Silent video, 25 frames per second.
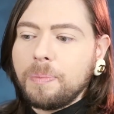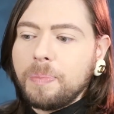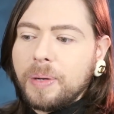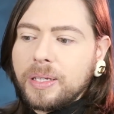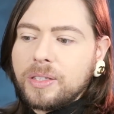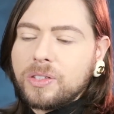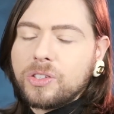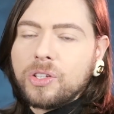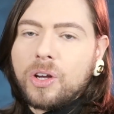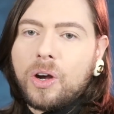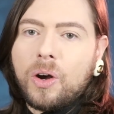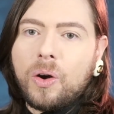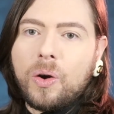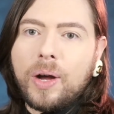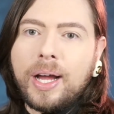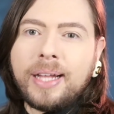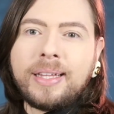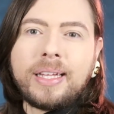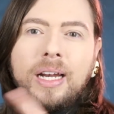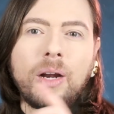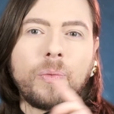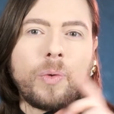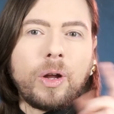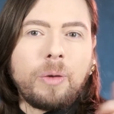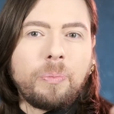But so, and
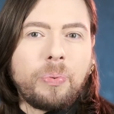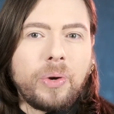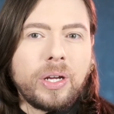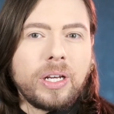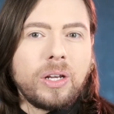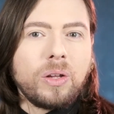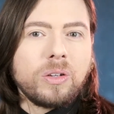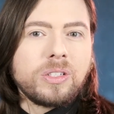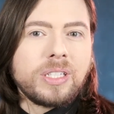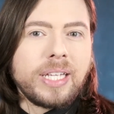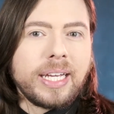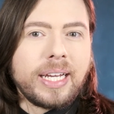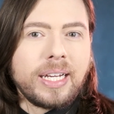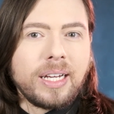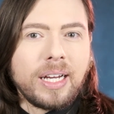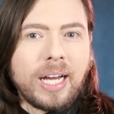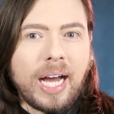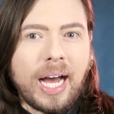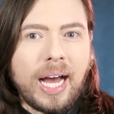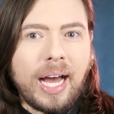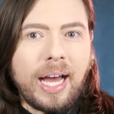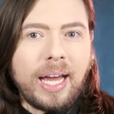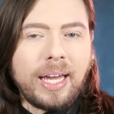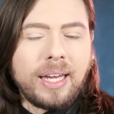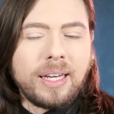then at one point it looks like a
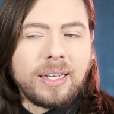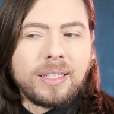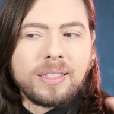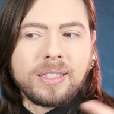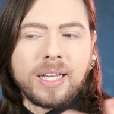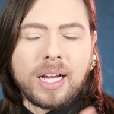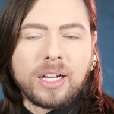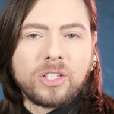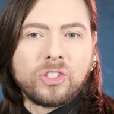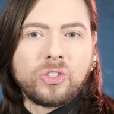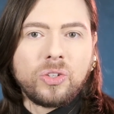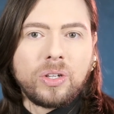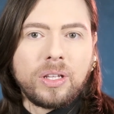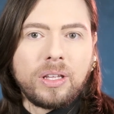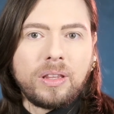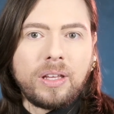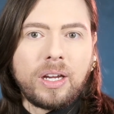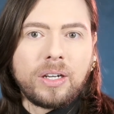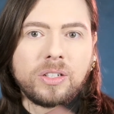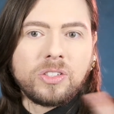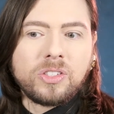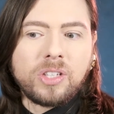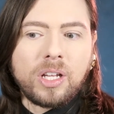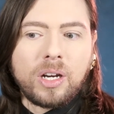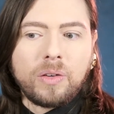guy is actually
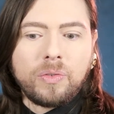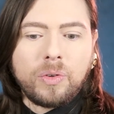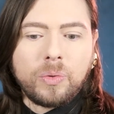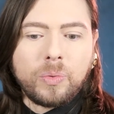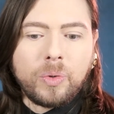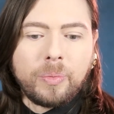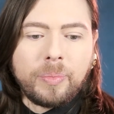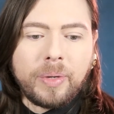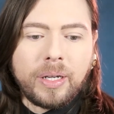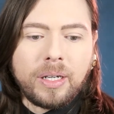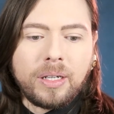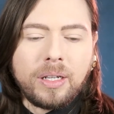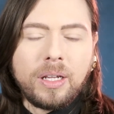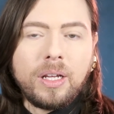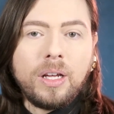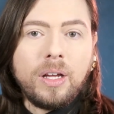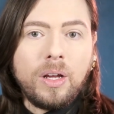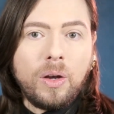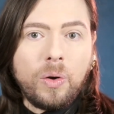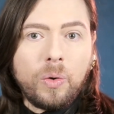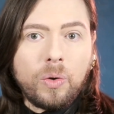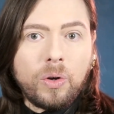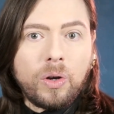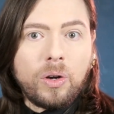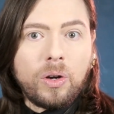there instead of a woman
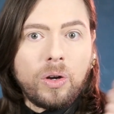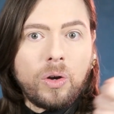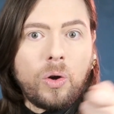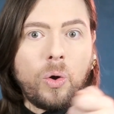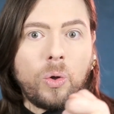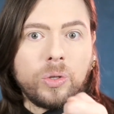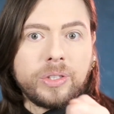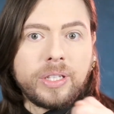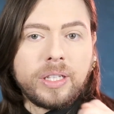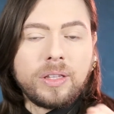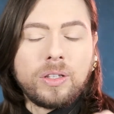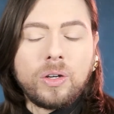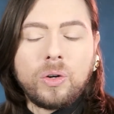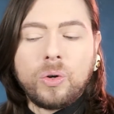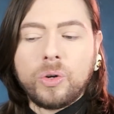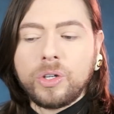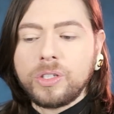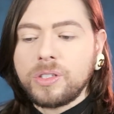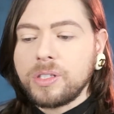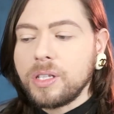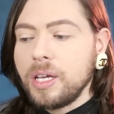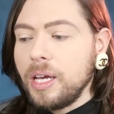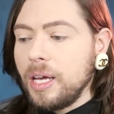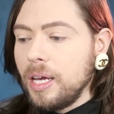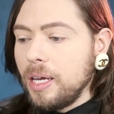holding the
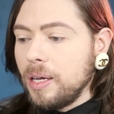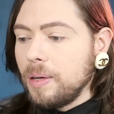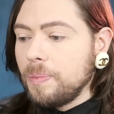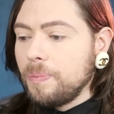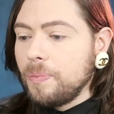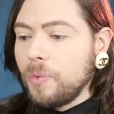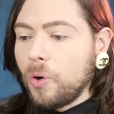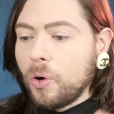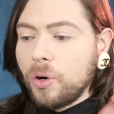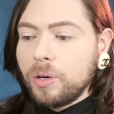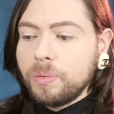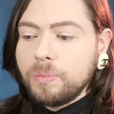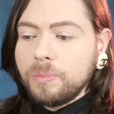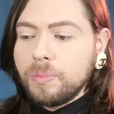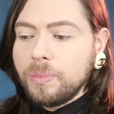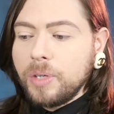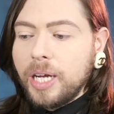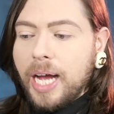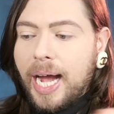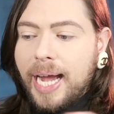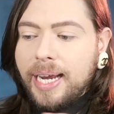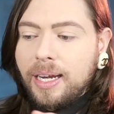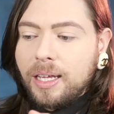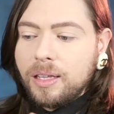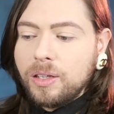horse or
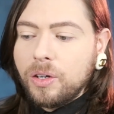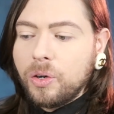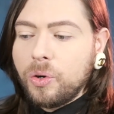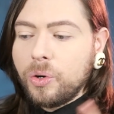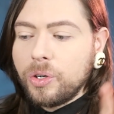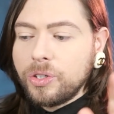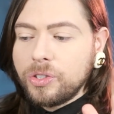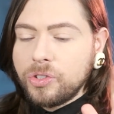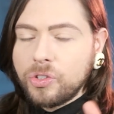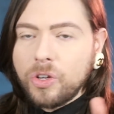guiding the horse.